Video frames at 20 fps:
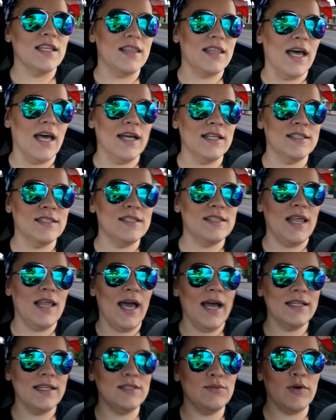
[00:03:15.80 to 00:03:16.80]

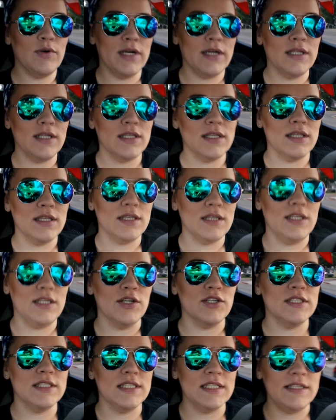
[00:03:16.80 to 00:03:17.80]
that's where
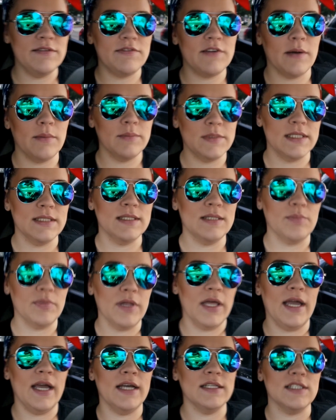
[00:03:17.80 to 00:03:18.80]
your sleeve comes into
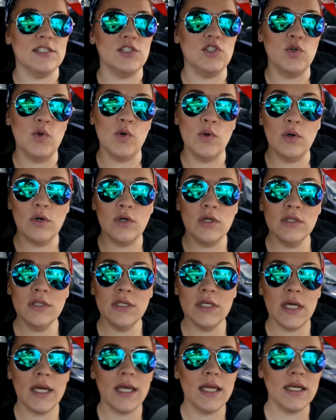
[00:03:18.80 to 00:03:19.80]
play as a tool
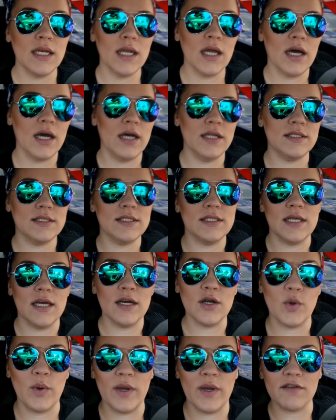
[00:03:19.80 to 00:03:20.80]
and not
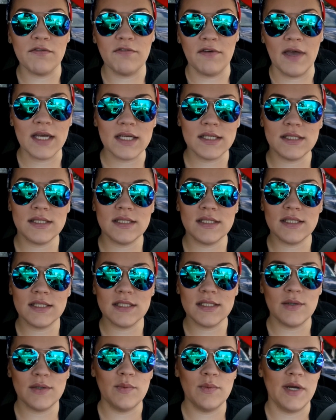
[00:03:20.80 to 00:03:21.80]
a quick fix,
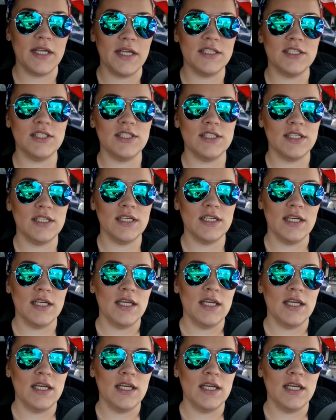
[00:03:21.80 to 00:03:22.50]
which